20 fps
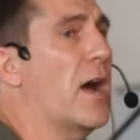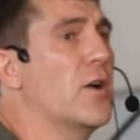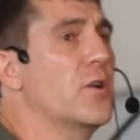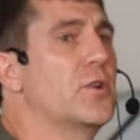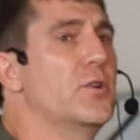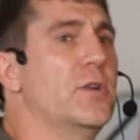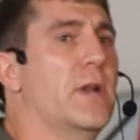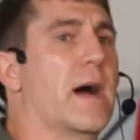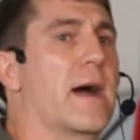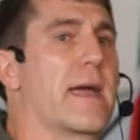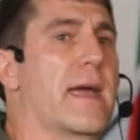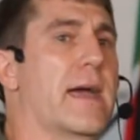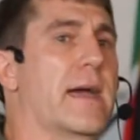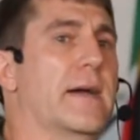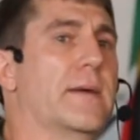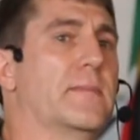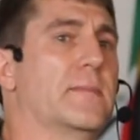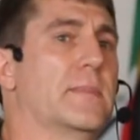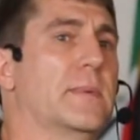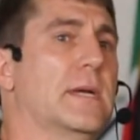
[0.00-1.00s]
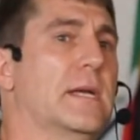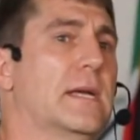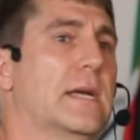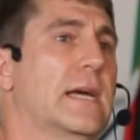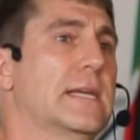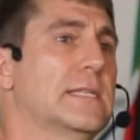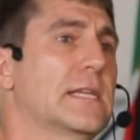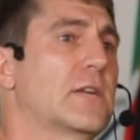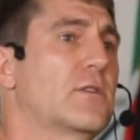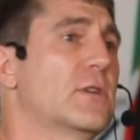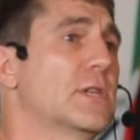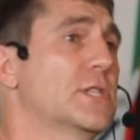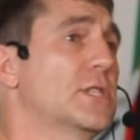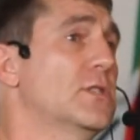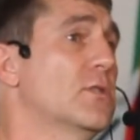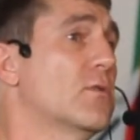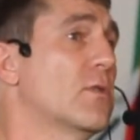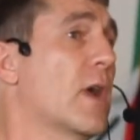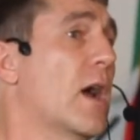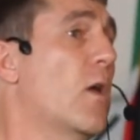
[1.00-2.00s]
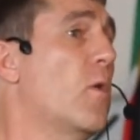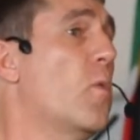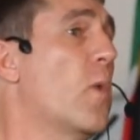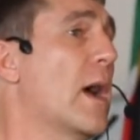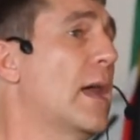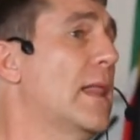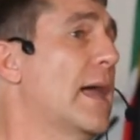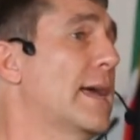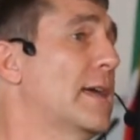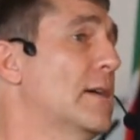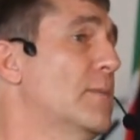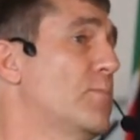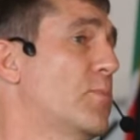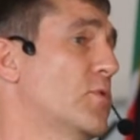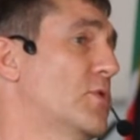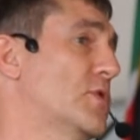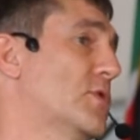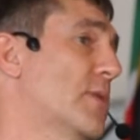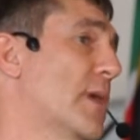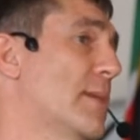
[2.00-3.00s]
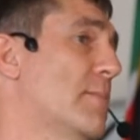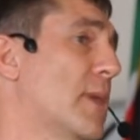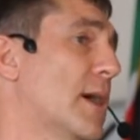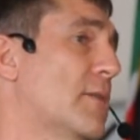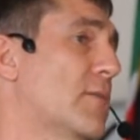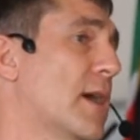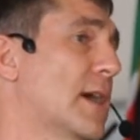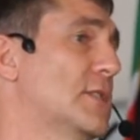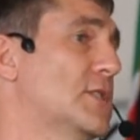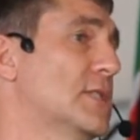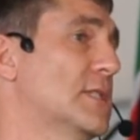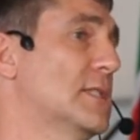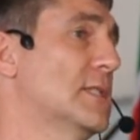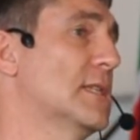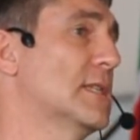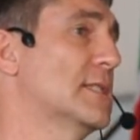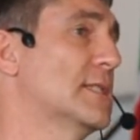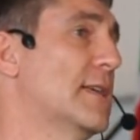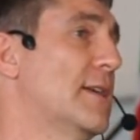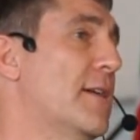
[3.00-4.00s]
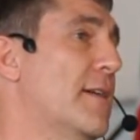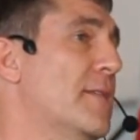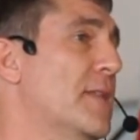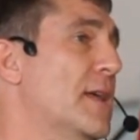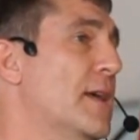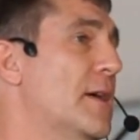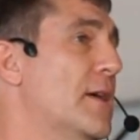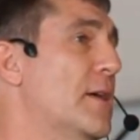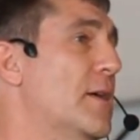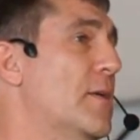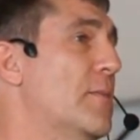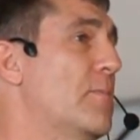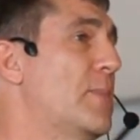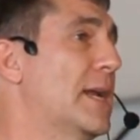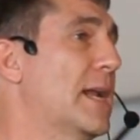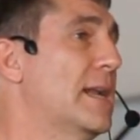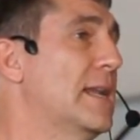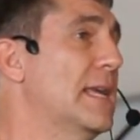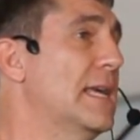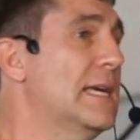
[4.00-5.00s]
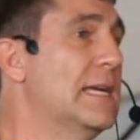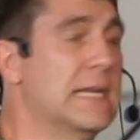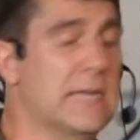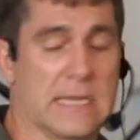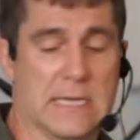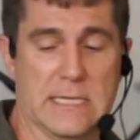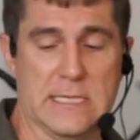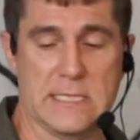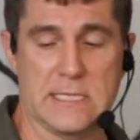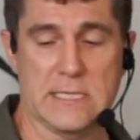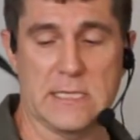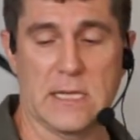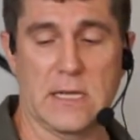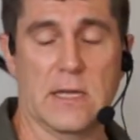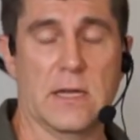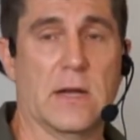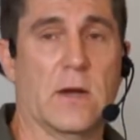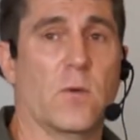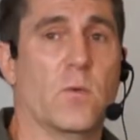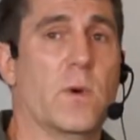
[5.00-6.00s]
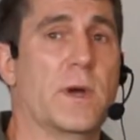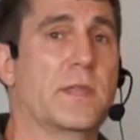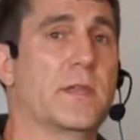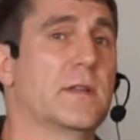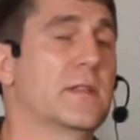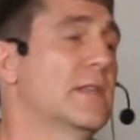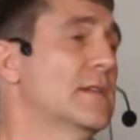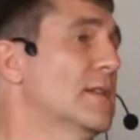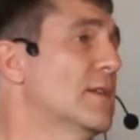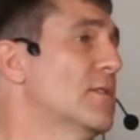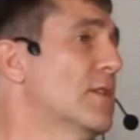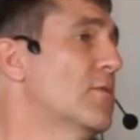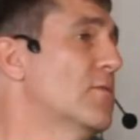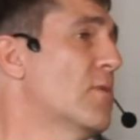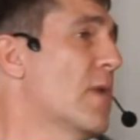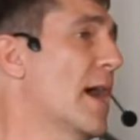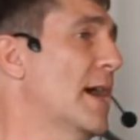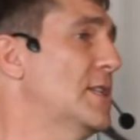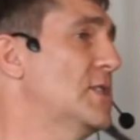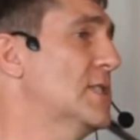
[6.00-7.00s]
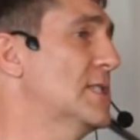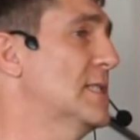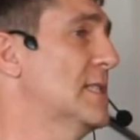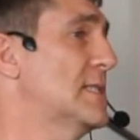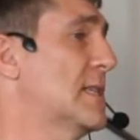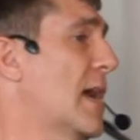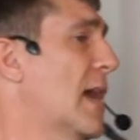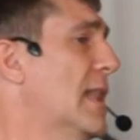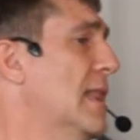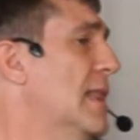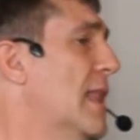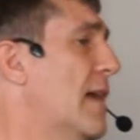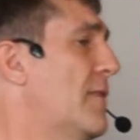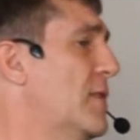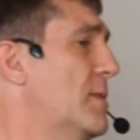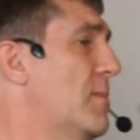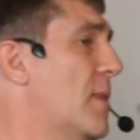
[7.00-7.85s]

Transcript: how good I am as a Christian or how well I can portray my righteousness, but it is whether the, the righteousness that I love